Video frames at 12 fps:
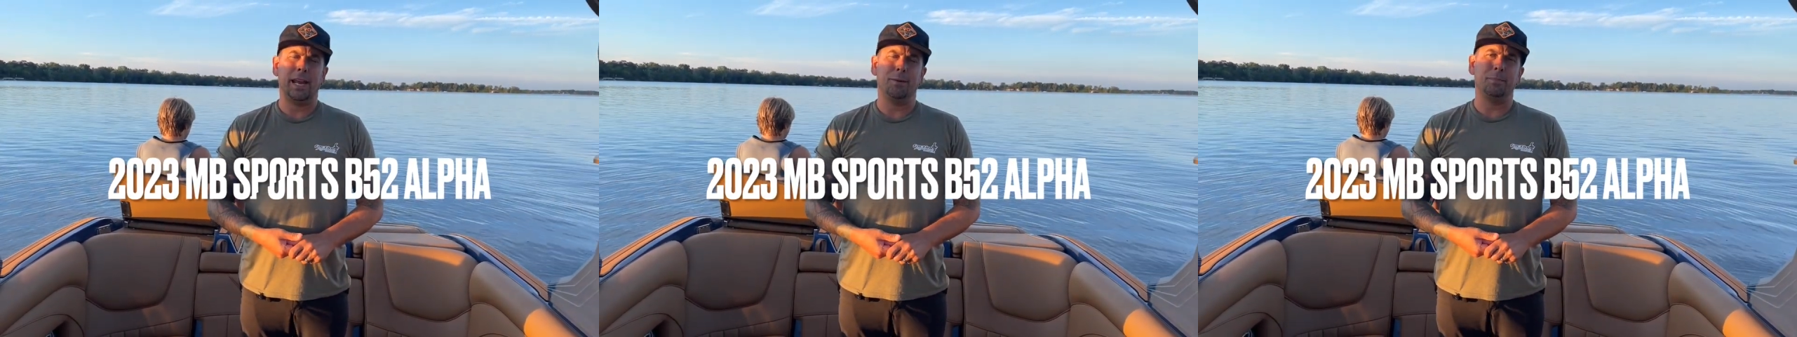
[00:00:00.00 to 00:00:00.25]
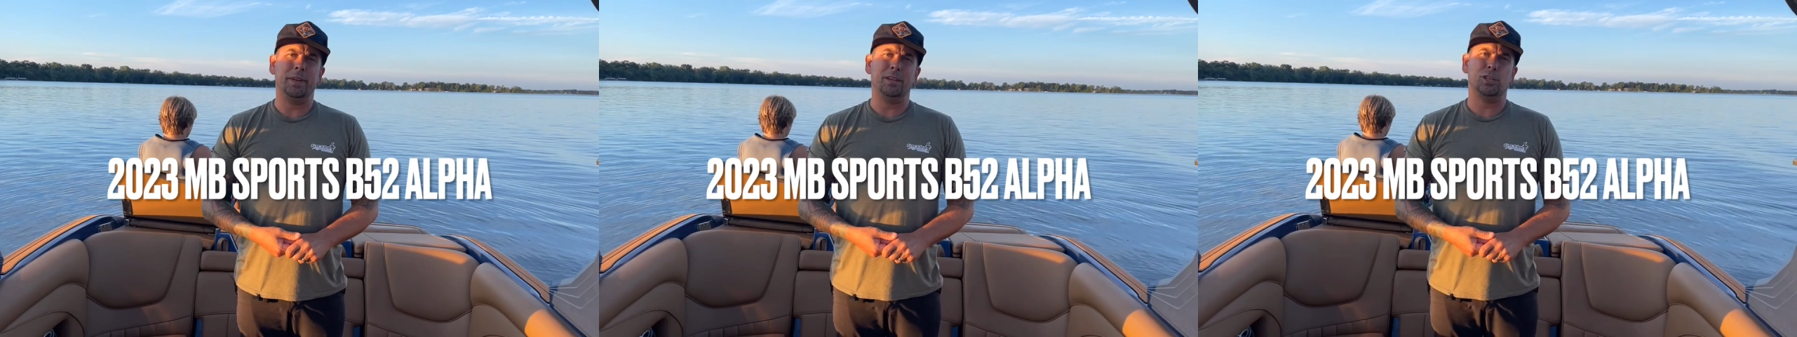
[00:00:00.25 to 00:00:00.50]

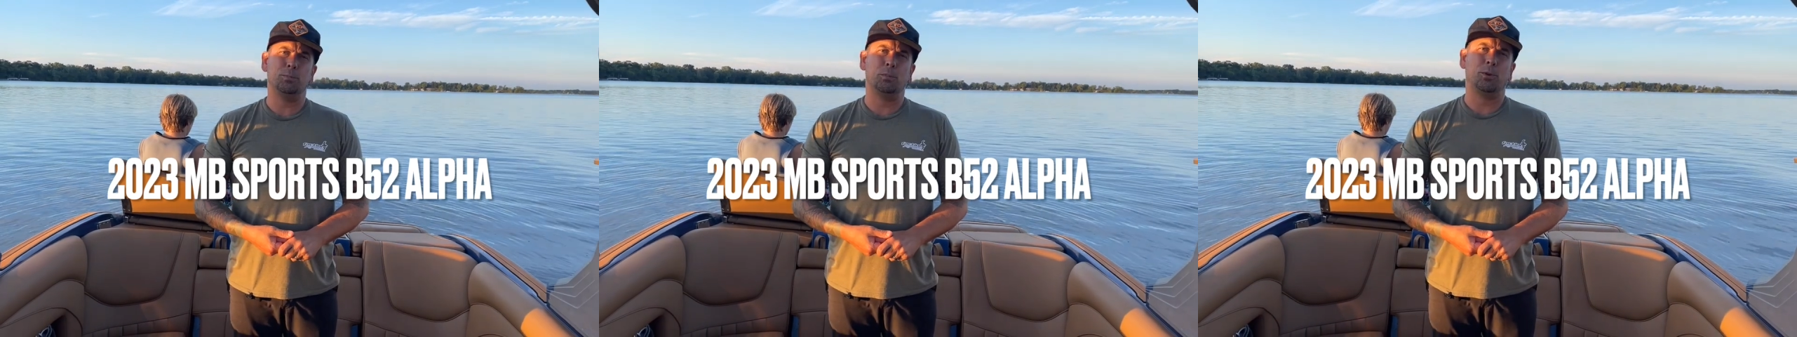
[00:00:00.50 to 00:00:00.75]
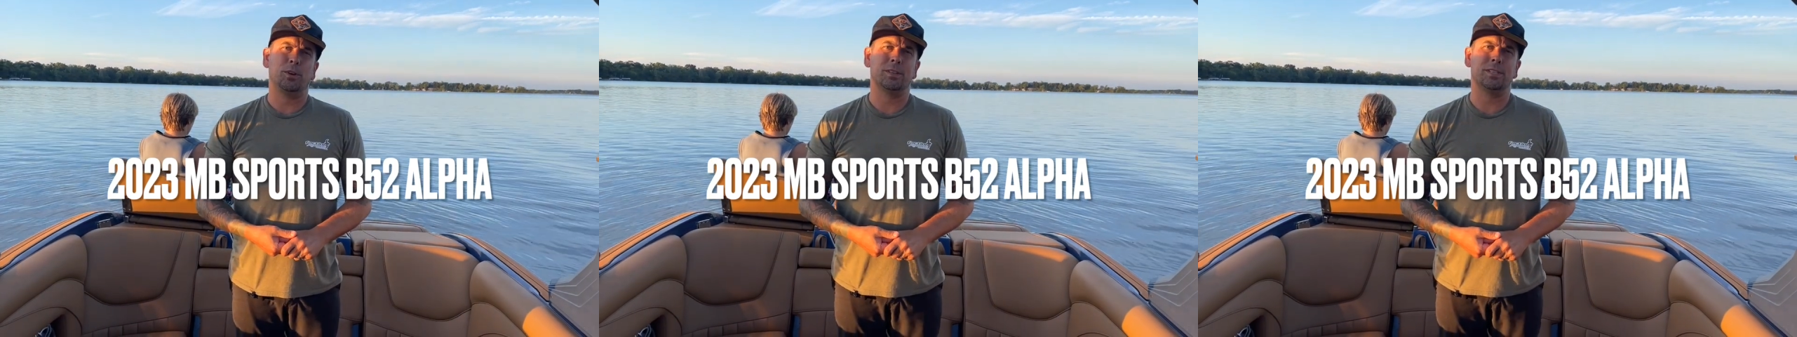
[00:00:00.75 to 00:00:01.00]
MB
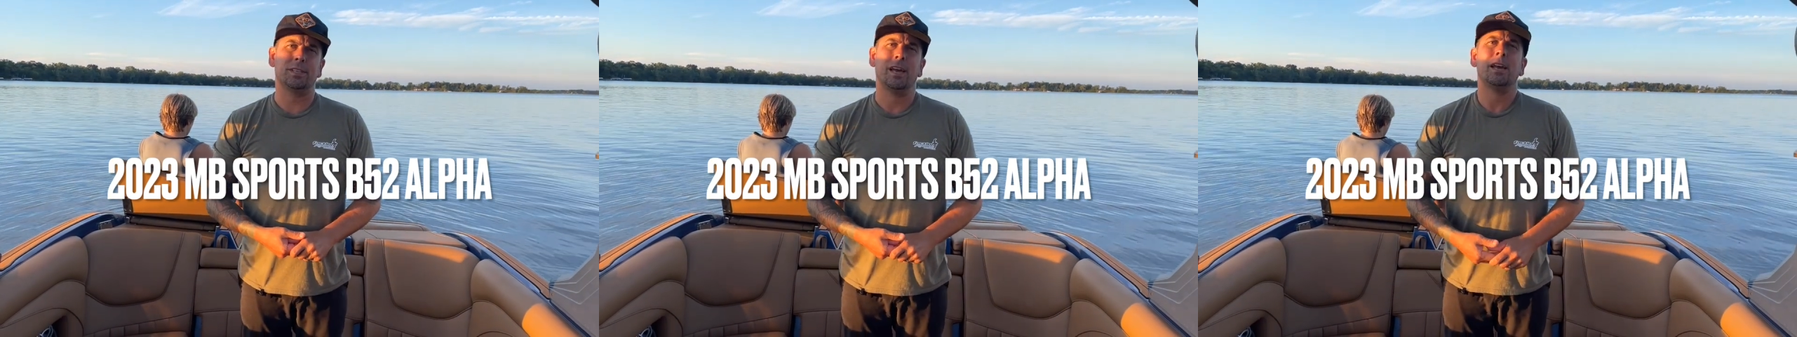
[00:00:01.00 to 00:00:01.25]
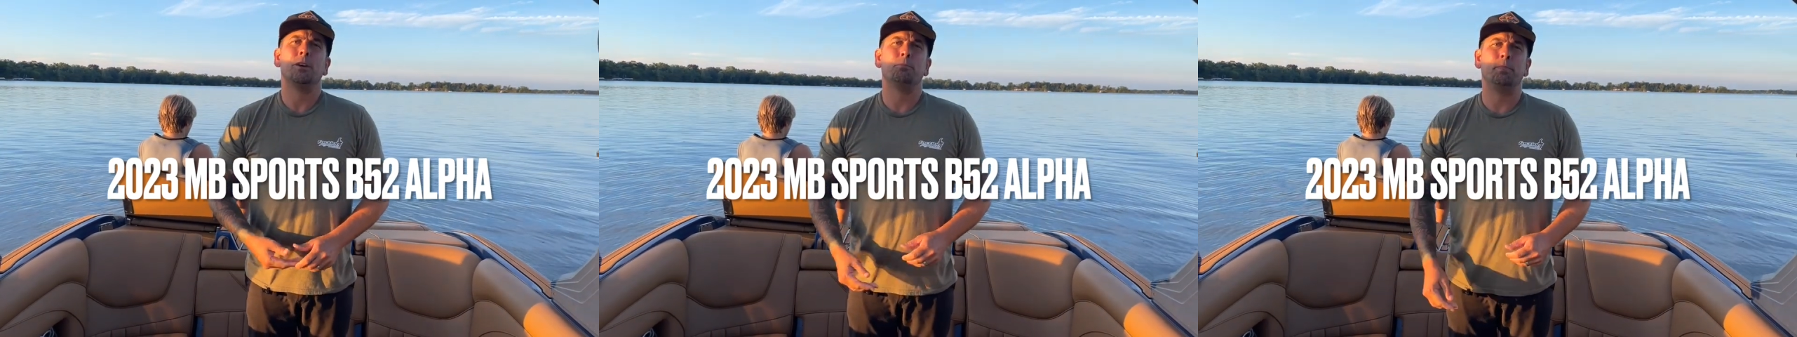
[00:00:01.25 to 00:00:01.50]
Sports
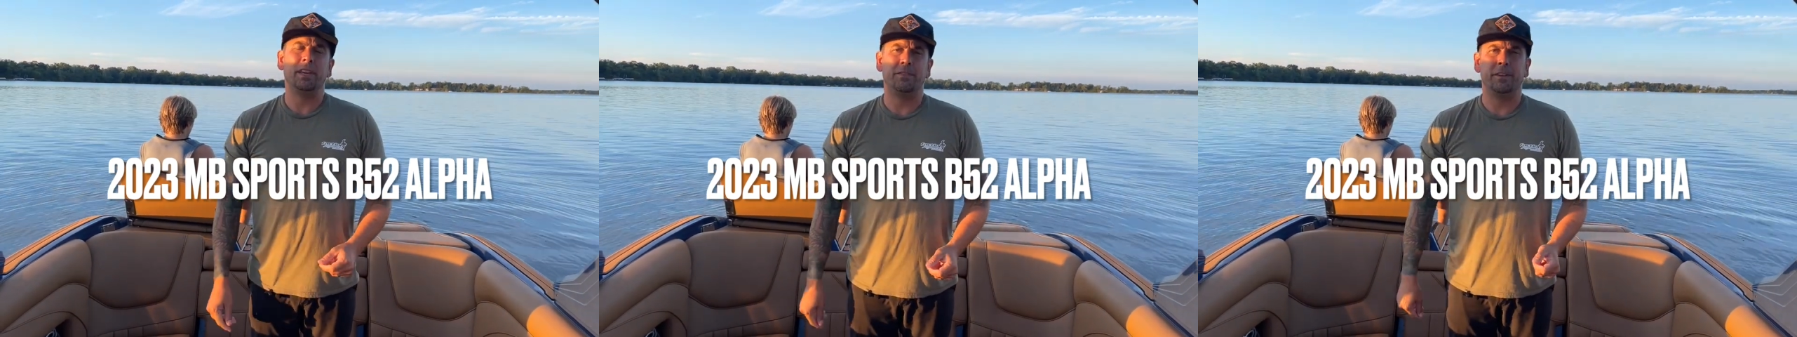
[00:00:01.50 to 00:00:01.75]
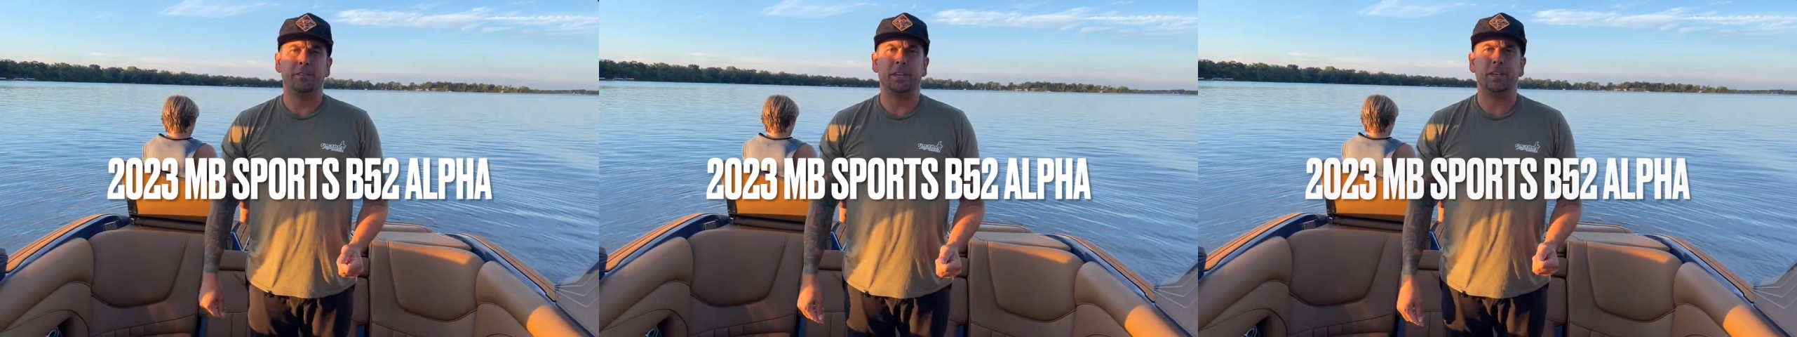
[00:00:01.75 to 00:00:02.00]

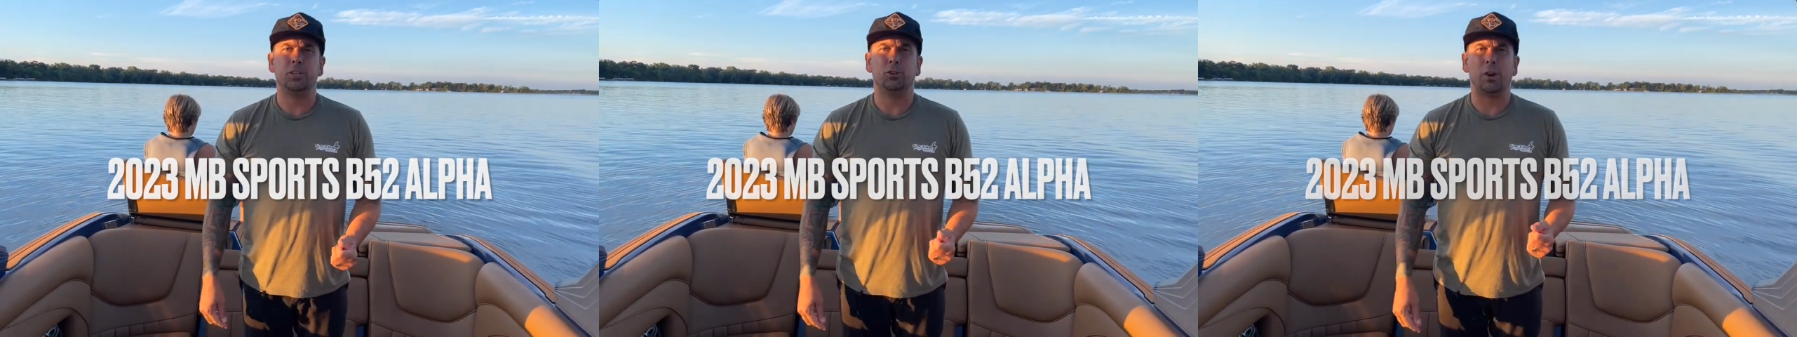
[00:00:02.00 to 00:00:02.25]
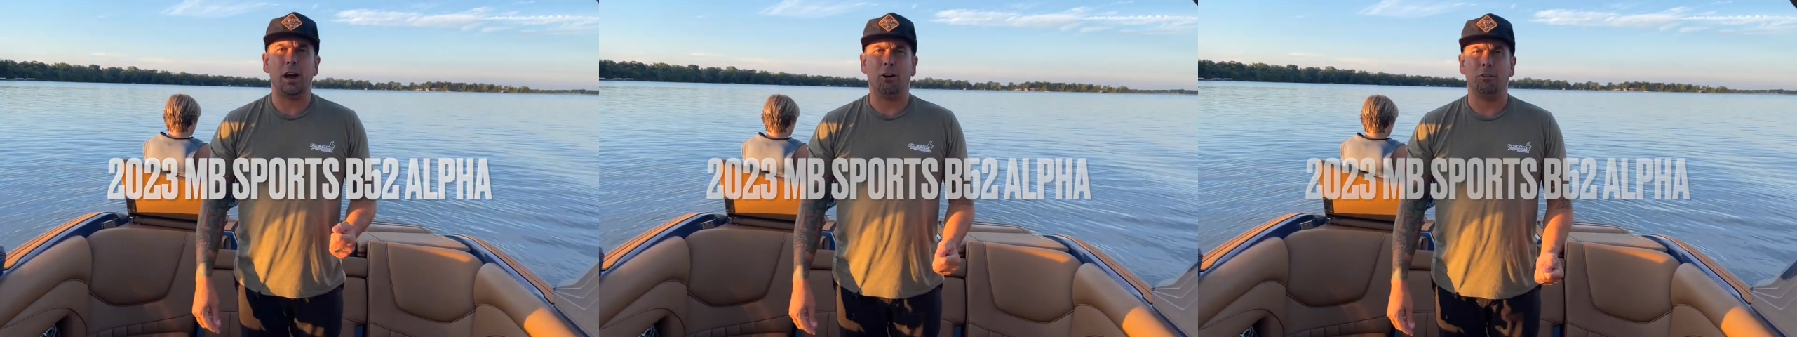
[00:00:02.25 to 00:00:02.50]

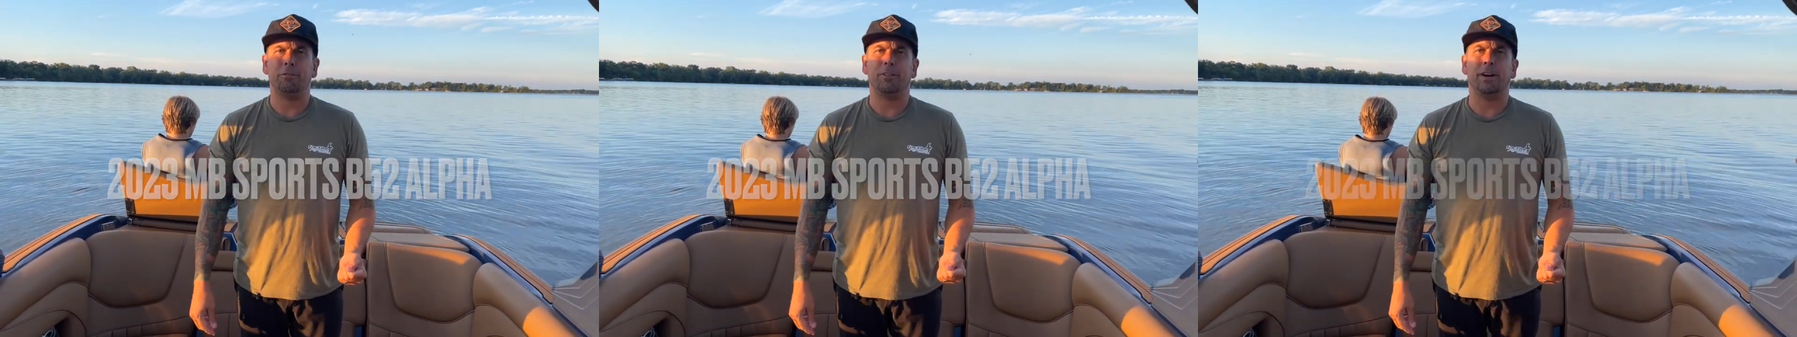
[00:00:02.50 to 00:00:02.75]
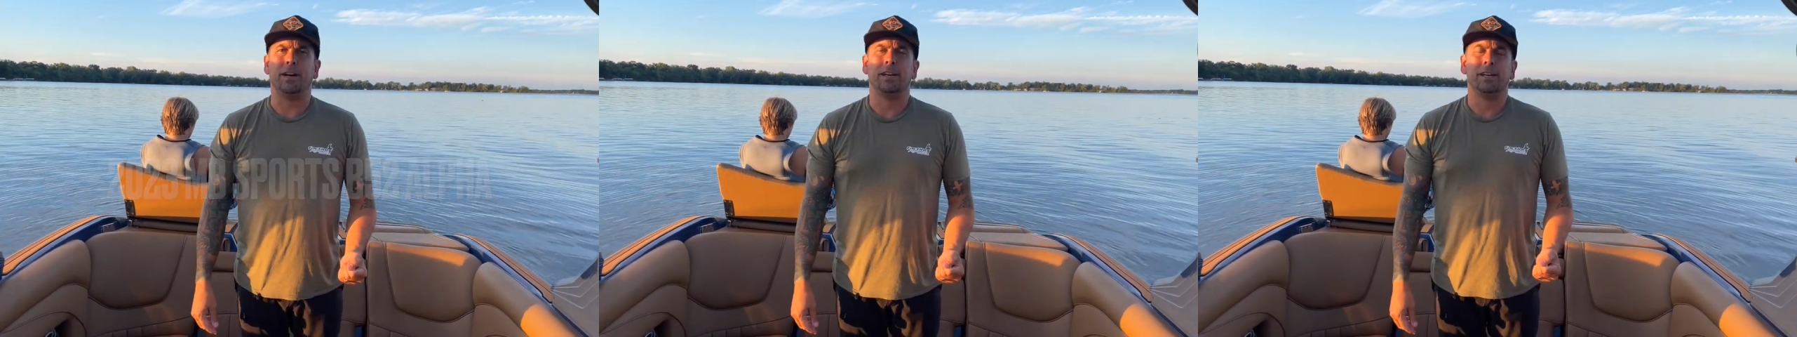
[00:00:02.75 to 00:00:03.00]
B52
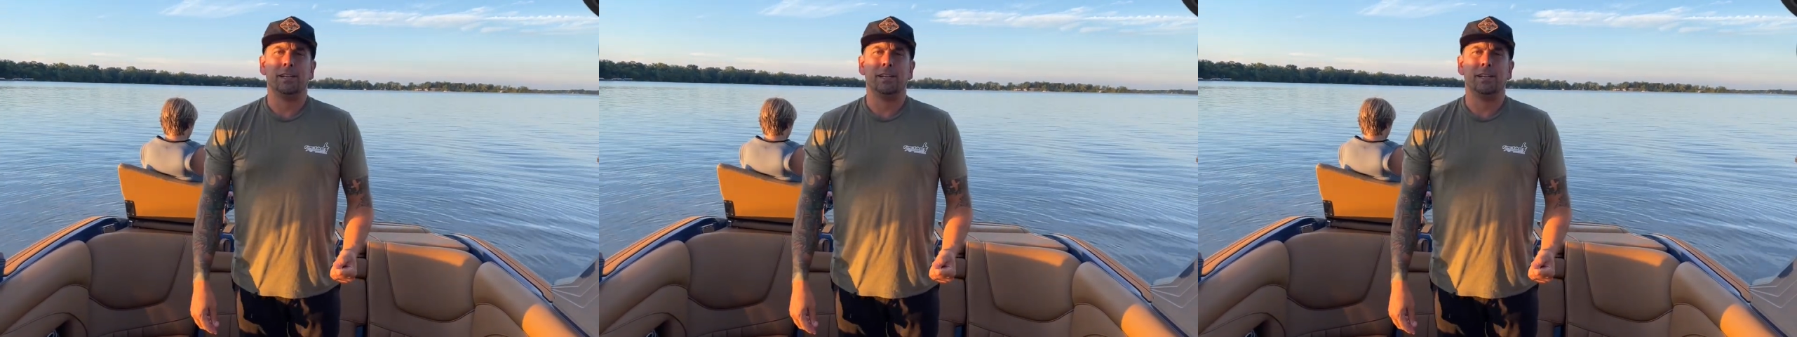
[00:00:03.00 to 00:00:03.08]
Alpha.